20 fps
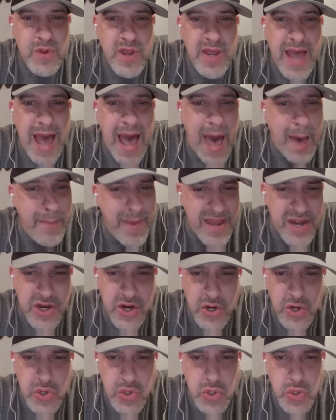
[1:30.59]

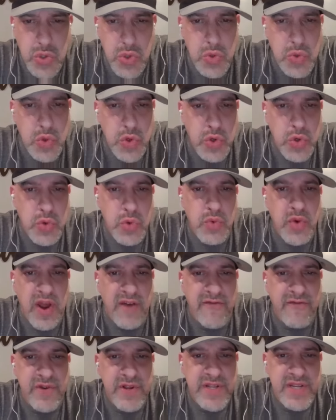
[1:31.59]
commenters who who
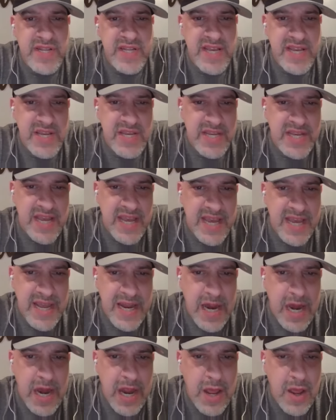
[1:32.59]
referenced this
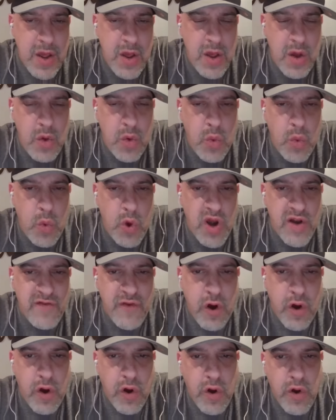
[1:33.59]
in one of
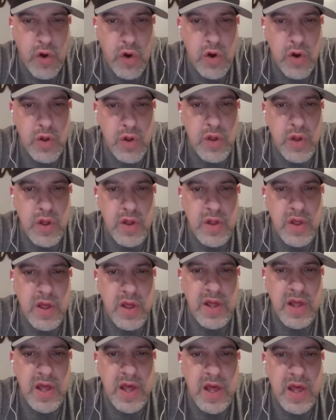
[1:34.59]
our
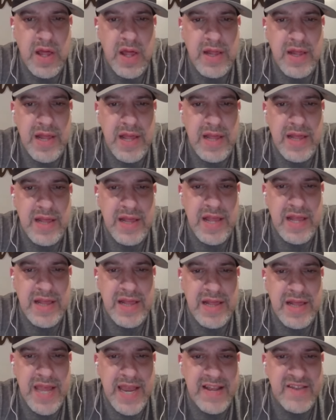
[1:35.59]
uh,
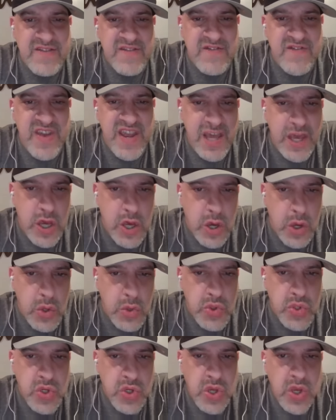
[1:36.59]
latest
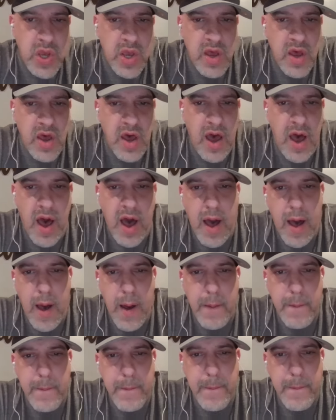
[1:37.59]
videos
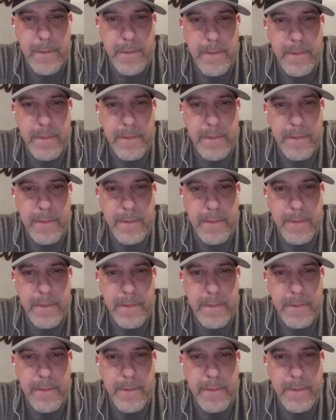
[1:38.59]
um,